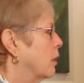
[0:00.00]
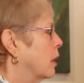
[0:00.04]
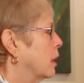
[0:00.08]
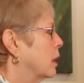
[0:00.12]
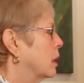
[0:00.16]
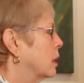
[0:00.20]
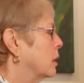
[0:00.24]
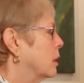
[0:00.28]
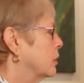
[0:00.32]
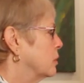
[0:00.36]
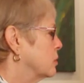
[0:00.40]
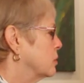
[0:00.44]

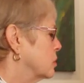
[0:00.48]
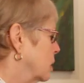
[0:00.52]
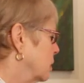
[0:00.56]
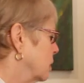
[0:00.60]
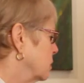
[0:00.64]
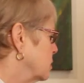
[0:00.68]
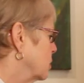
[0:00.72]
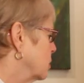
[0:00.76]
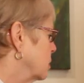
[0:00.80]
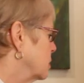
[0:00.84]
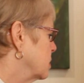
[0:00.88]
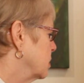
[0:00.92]
There's all
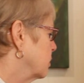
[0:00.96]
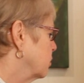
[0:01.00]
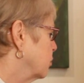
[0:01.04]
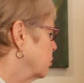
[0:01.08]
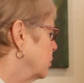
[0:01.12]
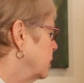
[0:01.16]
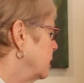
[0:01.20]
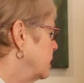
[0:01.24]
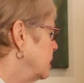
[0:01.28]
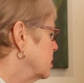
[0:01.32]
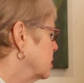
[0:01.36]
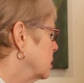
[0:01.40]
sorts of
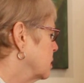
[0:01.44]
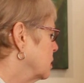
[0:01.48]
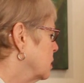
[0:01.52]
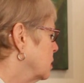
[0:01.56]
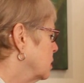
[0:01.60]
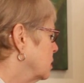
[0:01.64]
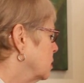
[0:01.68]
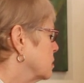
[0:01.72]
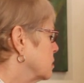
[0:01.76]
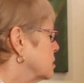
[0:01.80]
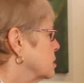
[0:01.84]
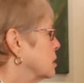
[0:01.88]

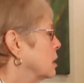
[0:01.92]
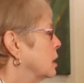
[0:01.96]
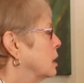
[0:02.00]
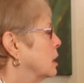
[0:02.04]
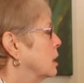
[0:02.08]
reasons